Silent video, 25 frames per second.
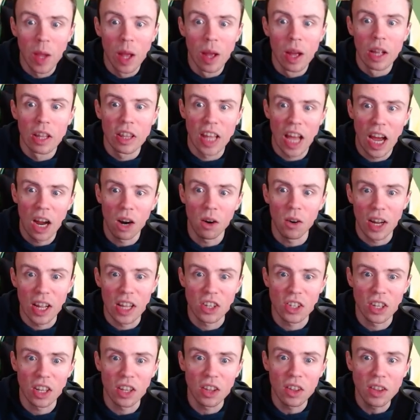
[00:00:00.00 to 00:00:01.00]
There is
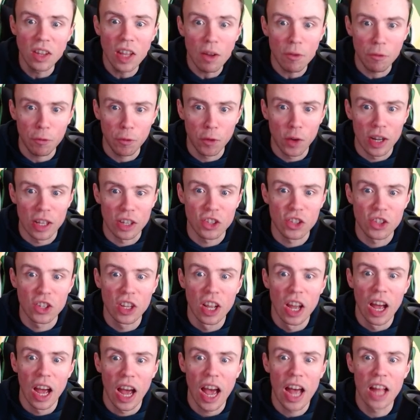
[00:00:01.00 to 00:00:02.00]
a difference,
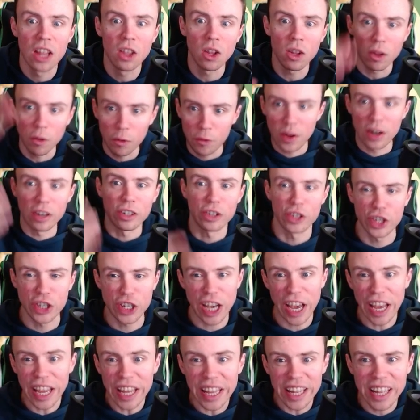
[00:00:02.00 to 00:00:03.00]
and not a fair
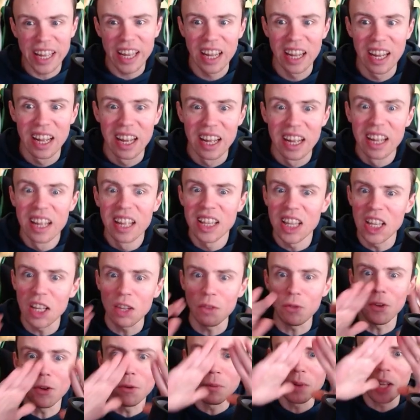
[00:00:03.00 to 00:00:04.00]
shake. This
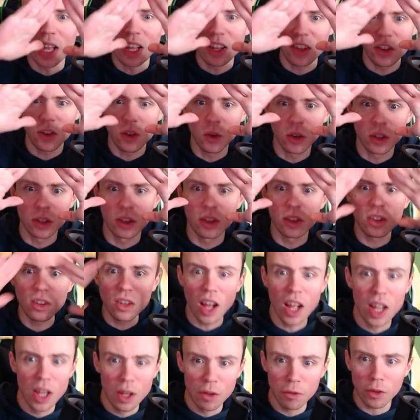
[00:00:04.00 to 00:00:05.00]
film gives you a
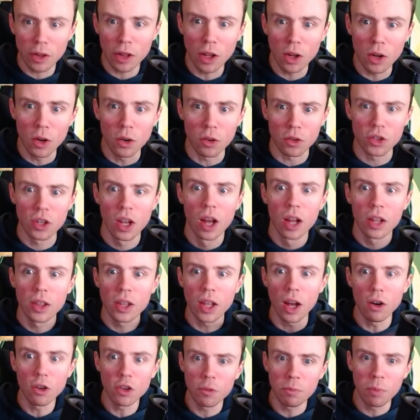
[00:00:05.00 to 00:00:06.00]
ton of clues.
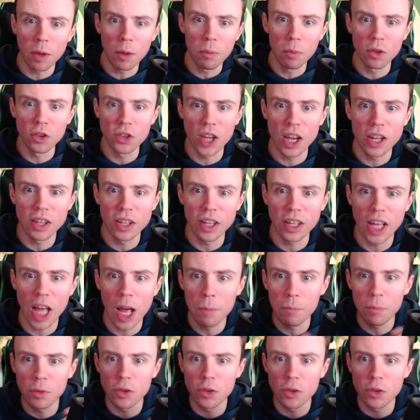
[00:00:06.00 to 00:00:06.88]
Townspeople saying the camp is